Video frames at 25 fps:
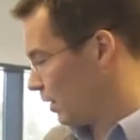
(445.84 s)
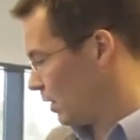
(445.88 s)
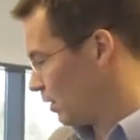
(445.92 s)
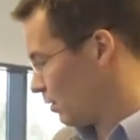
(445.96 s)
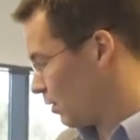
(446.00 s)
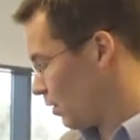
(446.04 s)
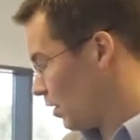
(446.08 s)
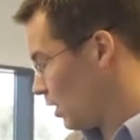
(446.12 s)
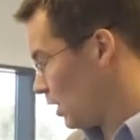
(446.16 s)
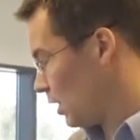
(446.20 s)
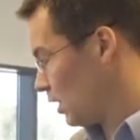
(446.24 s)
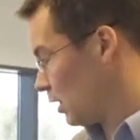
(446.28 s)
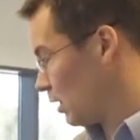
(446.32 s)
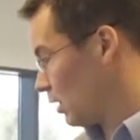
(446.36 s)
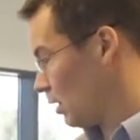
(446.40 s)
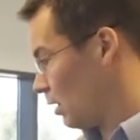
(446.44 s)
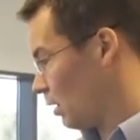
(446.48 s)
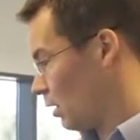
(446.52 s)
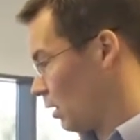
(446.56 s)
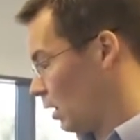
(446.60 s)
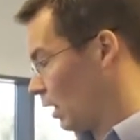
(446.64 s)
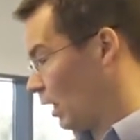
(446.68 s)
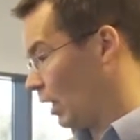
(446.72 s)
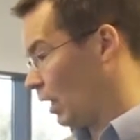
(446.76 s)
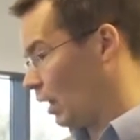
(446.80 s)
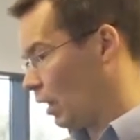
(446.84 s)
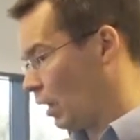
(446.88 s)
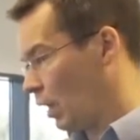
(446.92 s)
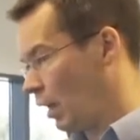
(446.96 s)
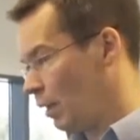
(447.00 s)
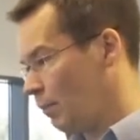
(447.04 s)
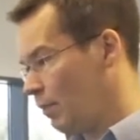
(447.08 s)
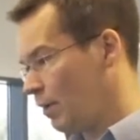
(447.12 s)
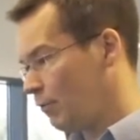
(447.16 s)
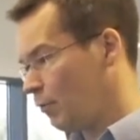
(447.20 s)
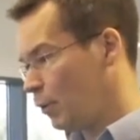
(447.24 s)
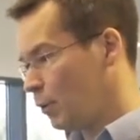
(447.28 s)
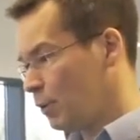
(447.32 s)
because I think
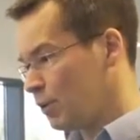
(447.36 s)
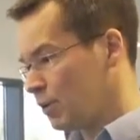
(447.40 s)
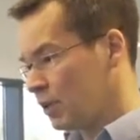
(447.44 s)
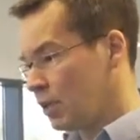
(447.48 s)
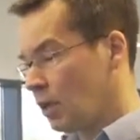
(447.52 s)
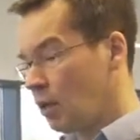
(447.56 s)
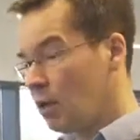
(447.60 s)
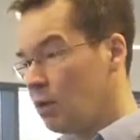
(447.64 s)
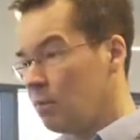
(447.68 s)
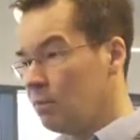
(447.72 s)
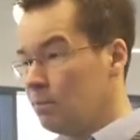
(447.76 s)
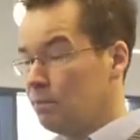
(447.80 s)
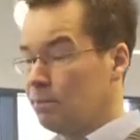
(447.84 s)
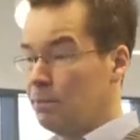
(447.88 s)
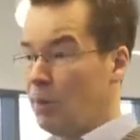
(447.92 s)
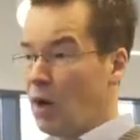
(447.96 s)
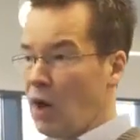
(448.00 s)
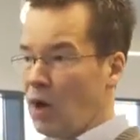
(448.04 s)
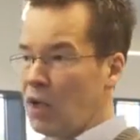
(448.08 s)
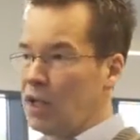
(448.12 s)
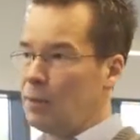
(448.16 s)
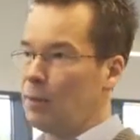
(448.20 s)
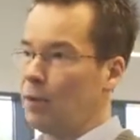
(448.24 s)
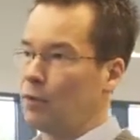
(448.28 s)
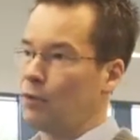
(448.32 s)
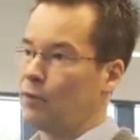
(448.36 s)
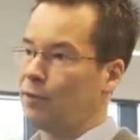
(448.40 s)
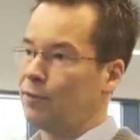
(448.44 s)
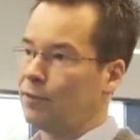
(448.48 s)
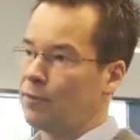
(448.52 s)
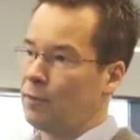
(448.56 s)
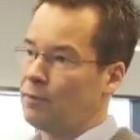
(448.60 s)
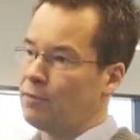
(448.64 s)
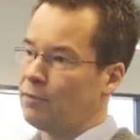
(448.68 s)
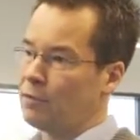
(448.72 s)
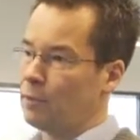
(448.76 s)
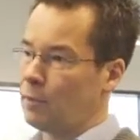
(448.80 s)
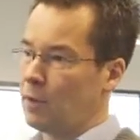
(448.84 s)
if we were to go and buy a model
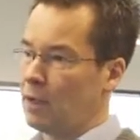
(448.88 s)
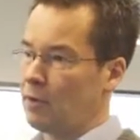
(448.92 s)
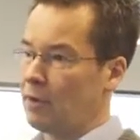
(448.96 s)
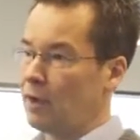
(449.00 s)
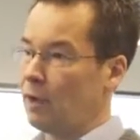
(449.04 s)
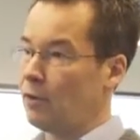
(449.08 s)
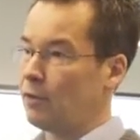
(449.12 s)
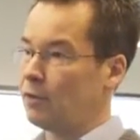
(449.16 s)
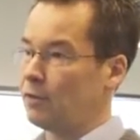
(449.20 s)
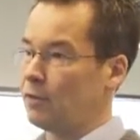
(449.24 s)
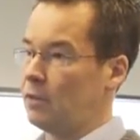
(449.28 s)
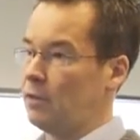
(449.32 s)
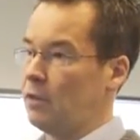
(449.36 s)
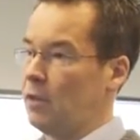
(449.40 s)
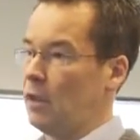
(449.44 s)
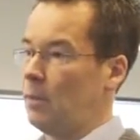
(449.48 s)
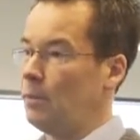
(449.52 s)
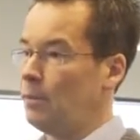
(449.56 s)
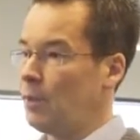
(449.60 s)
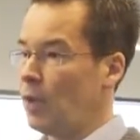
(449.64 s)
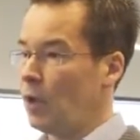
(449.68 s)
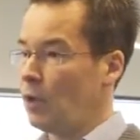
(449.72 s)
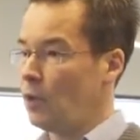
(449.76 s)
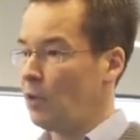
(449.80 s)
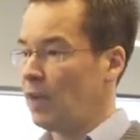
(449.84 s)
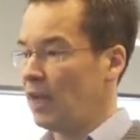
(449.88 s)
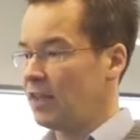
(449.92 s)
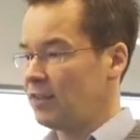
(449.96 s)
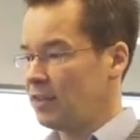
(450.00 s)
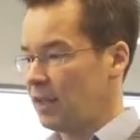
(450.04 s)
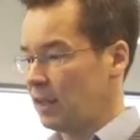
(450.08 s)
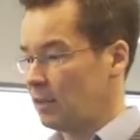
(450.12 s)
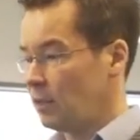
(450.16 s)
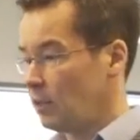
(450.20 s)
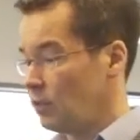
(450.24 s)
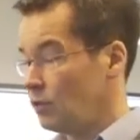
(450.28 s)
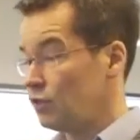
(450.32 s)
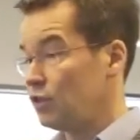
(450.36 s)
from somewhere else and buy all that
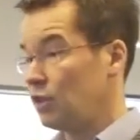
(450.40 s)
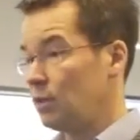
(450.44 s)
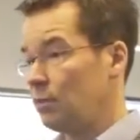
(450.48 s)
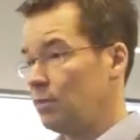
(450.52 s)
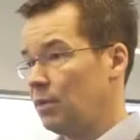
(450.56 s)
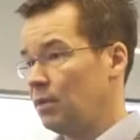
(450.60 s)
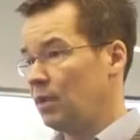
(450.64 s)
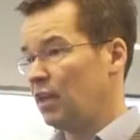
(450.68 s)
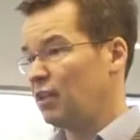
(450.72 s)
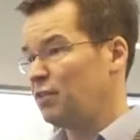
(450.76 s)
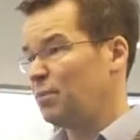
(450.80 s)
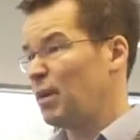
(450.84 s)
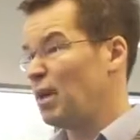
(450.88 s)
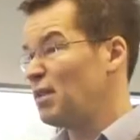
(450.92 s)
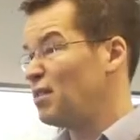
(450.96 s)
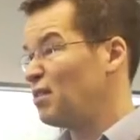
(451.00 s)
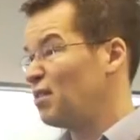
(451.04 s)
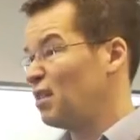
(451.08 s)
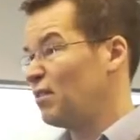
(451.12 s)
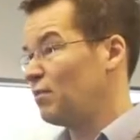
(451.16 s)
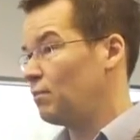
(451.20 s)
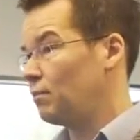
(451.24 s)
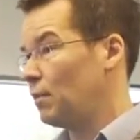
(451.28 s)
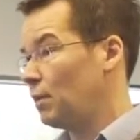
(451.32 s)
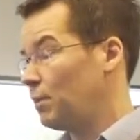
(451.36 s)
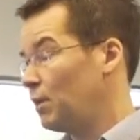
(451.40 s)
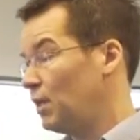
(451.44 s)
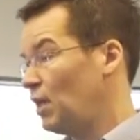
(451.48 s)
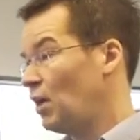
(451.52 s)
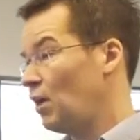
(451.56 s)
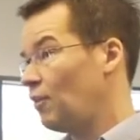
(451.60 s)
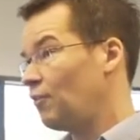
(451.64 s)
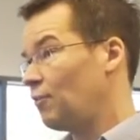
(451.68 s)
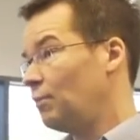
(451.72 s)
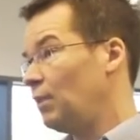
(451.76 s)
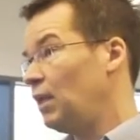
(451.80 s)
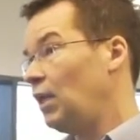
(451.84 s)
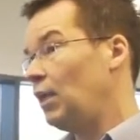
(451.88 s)
technology, it'd be expensive, maybe
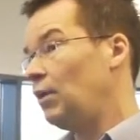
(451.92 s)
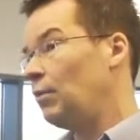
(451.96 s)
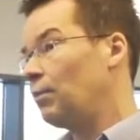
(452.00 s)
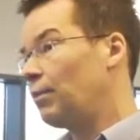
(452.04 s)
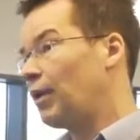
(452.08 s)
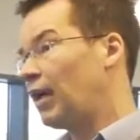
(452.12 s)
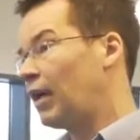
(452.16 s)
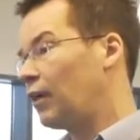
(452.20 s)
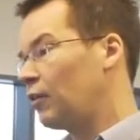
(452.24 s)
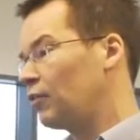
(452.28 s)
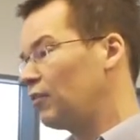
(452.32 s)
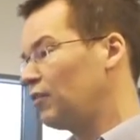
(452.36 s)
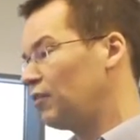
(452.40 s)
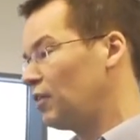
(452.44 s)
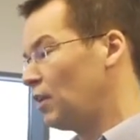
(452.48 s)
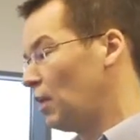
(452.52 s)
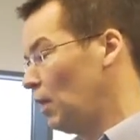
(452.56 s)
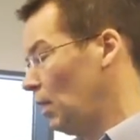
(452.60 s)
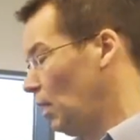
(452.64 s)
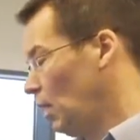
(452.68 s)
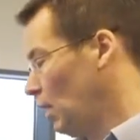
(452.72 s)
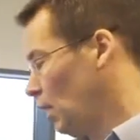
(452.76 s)
£500,000.